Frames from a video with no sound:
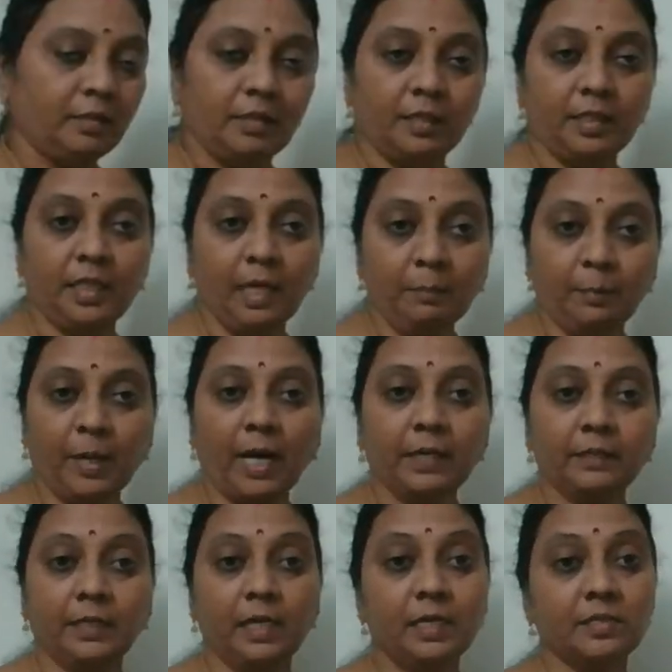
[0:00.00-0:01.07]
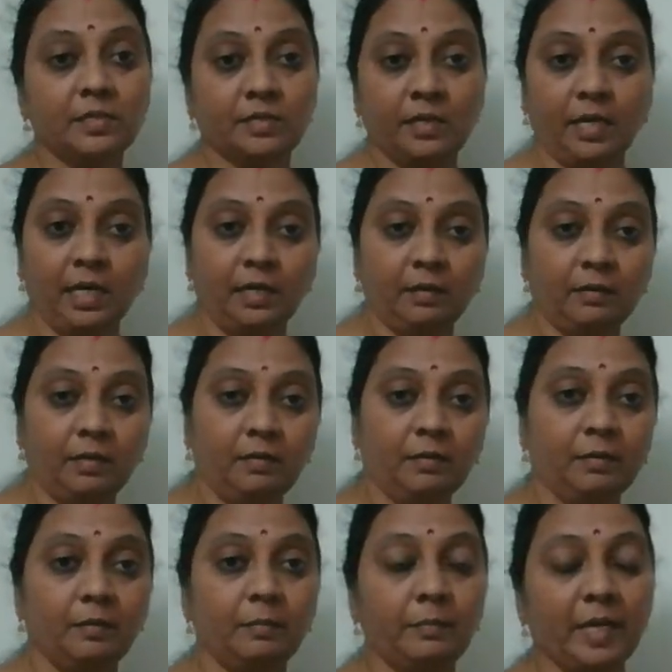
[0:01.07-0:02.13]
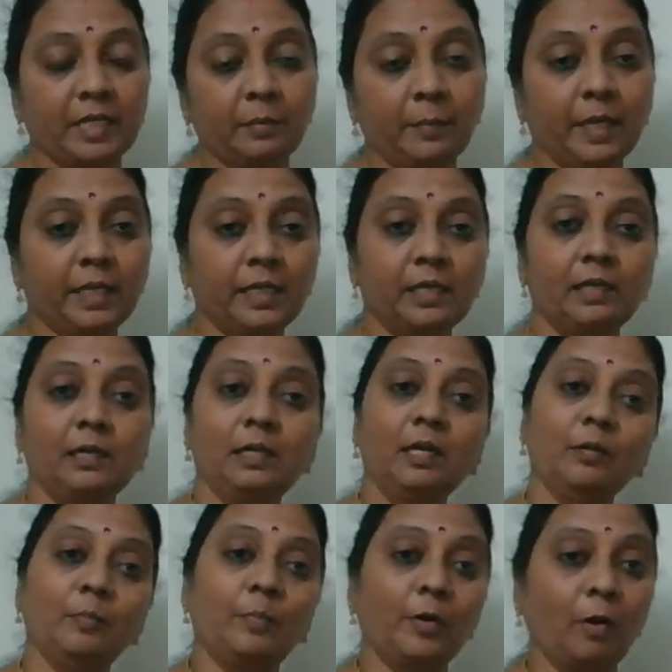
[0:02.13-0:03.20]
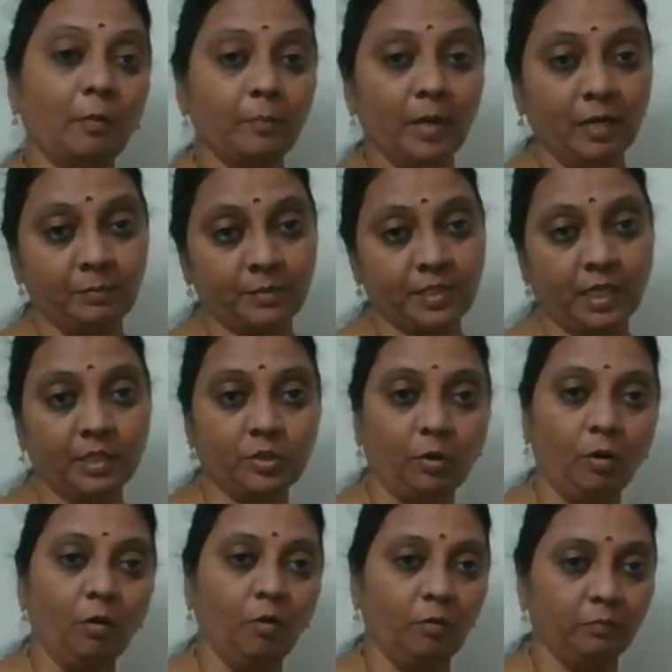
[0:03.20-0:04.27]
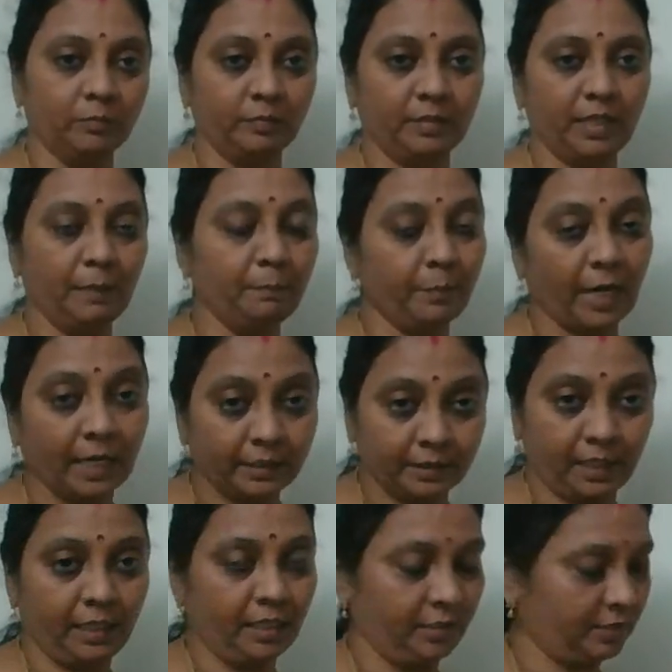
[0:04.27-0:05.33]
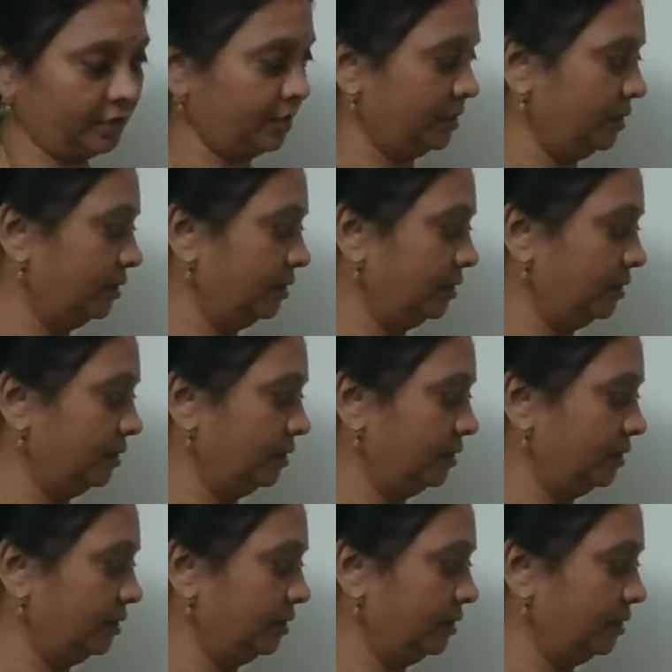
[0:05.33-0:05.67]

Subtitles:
They practiced mathematical problems at home. They practiced.